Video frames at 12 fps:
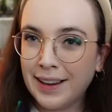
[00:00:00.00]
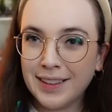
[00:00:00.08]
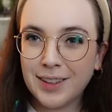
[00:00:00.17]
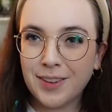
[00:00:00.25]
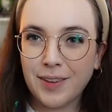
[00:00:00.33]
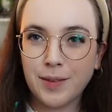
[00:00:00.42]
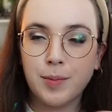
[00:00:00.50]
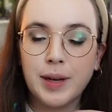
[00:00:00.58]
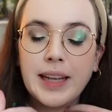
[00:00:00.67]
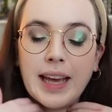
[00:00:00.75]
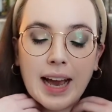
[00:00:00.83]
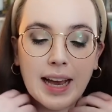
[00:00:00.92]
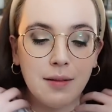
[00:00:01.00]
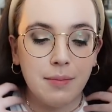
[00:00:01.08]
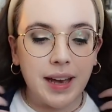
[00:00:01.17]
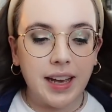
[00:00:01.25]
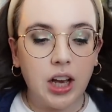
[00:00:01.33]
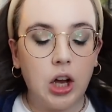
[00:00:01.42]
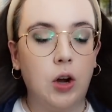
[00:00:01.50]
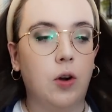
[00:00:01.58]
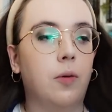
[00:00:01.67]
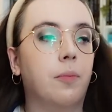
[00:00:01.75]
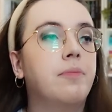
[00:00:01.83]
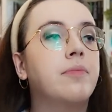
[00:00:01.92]
Hello everybody, I am back
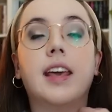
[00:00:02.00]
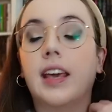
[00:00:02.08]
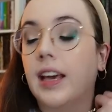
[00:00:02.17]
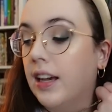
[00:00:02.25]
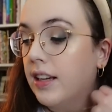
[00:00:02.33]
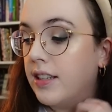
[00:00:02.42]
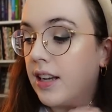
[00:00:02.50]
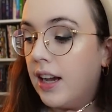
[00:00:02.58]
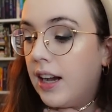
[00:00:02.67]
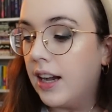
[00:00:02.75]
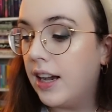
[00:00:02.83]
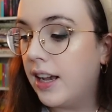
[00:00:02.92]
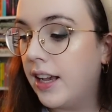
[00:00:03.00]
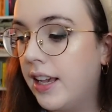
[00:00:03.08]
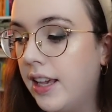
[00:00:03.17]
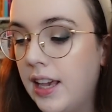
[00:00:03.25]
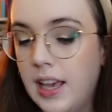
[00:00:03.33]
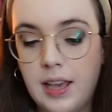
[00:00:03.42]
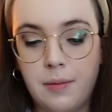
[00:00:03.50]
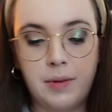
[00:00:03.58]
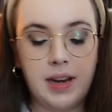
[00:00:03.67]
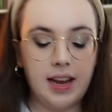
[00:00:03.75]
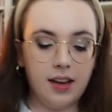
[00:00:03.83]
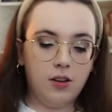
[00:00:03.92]
home and I am
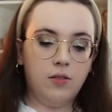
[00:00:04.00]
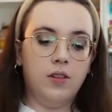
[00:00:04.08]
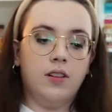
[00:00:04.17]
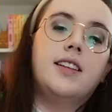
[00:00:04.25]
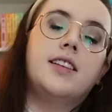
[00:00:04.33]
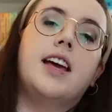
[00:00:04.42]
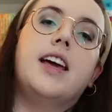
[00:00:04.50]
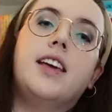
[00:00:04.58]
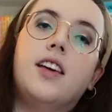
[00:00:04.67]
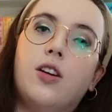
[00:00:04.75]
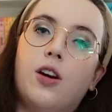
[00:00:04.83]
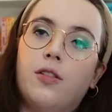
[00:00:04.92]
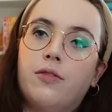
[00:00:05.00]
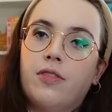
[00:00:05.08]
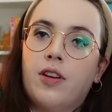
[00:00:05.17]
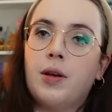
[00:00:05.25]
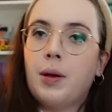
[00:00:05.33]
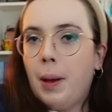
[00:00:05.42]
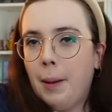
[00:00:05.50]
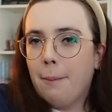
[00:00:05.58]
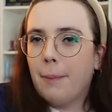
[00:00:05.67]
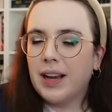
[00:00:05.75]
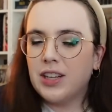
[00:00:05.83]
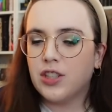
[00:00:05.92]
now taking off
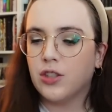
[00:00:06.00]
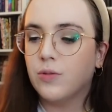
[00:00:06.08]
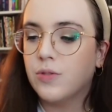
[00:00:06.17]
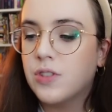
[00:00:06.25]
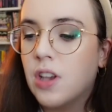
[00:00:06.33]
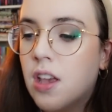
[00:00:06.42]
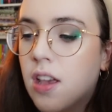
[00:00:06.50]
my shoes.